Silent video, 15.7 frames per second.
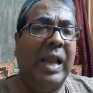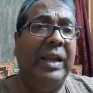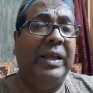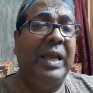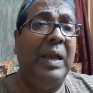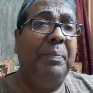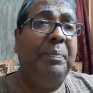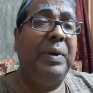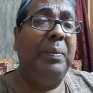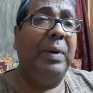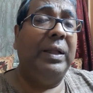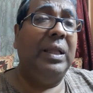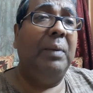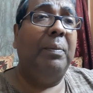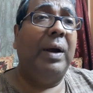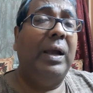And KP, by
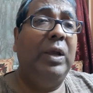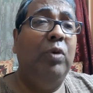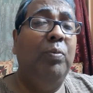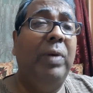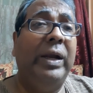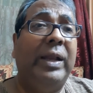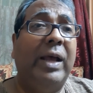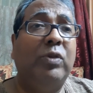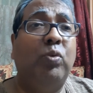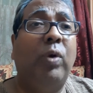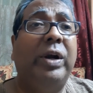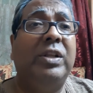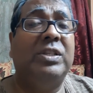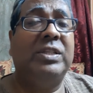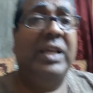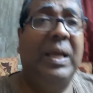the by, you might ask,
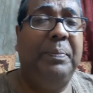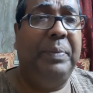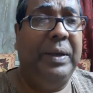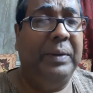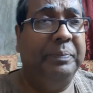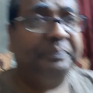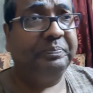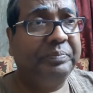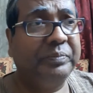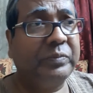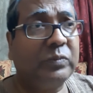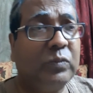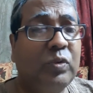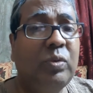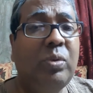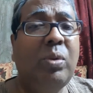what is KP?
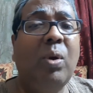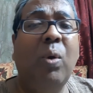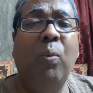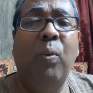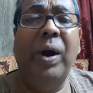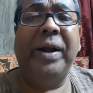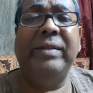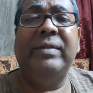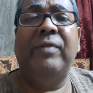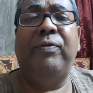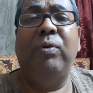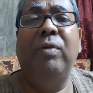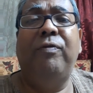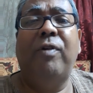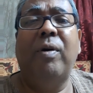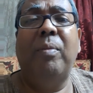What is the
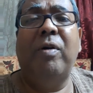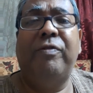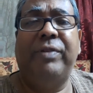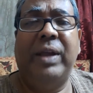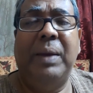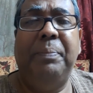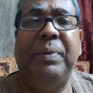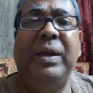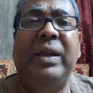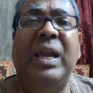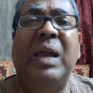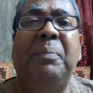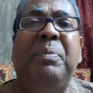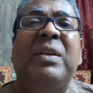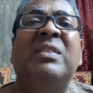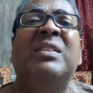full form of KP?
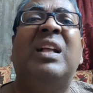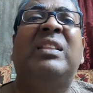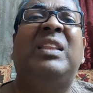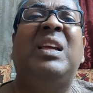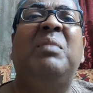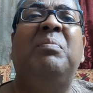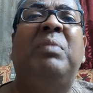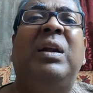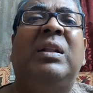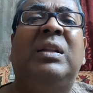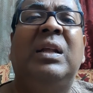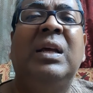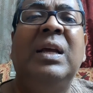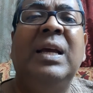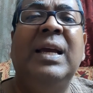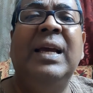KP is nothing but
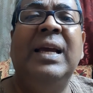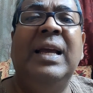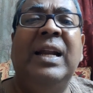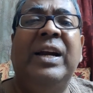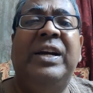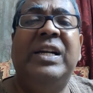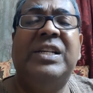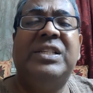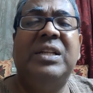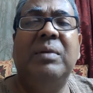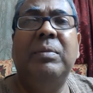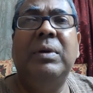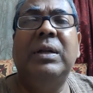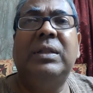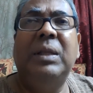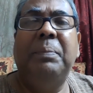
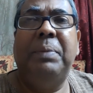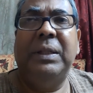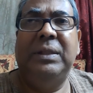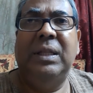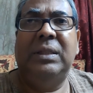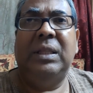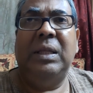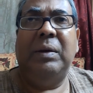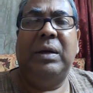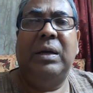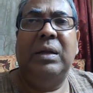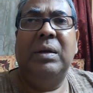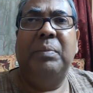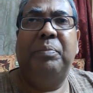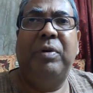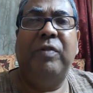Krishnamurti Paddhati.
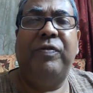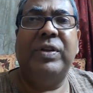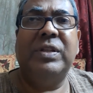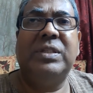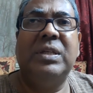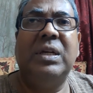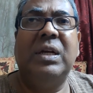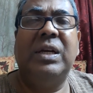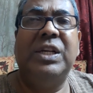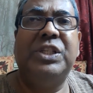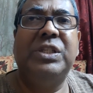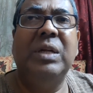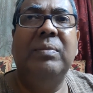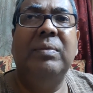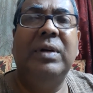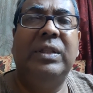Professor
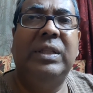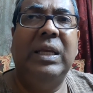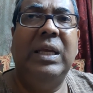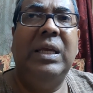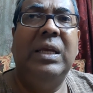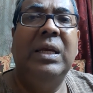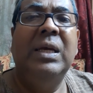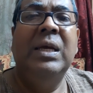Krishnamurti,